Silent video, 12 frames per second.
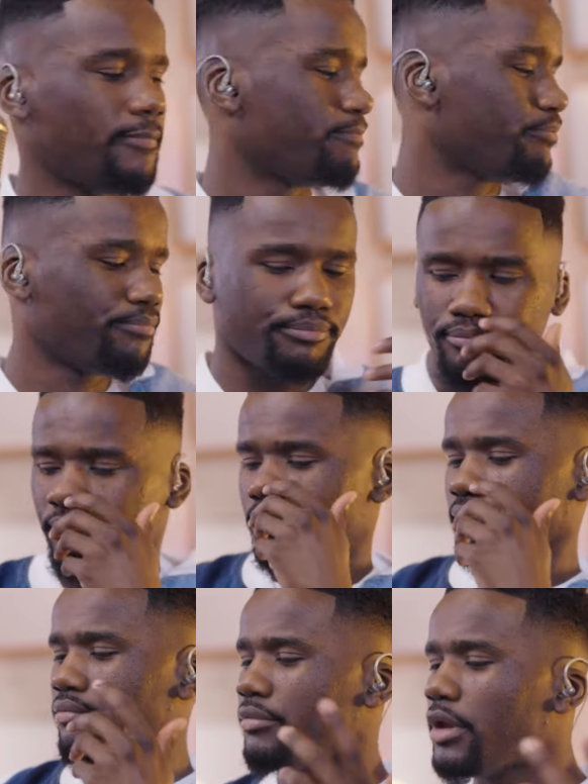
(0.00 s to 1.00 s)

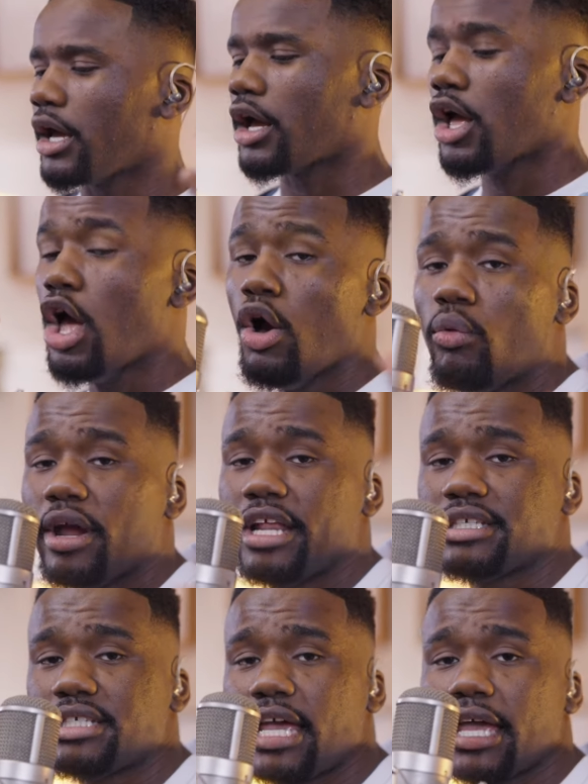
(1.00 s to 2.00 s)
Motherfuck the law. Wait
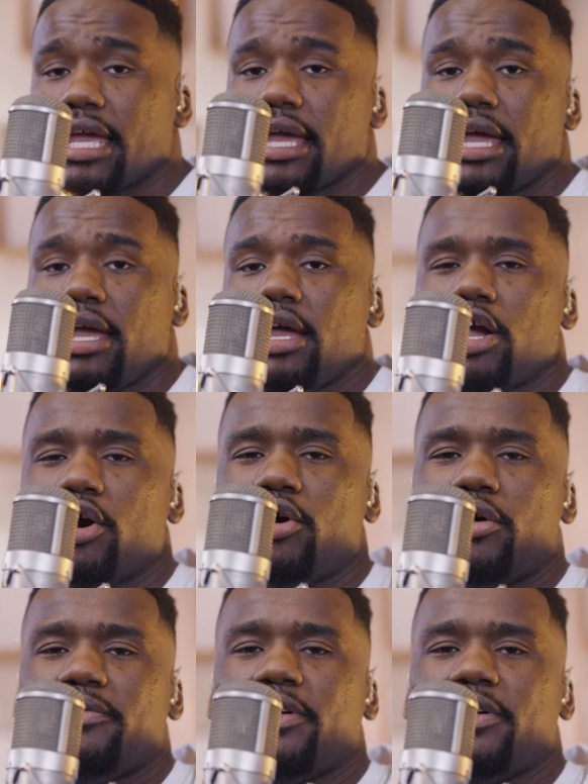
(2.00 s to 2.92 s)
a second, go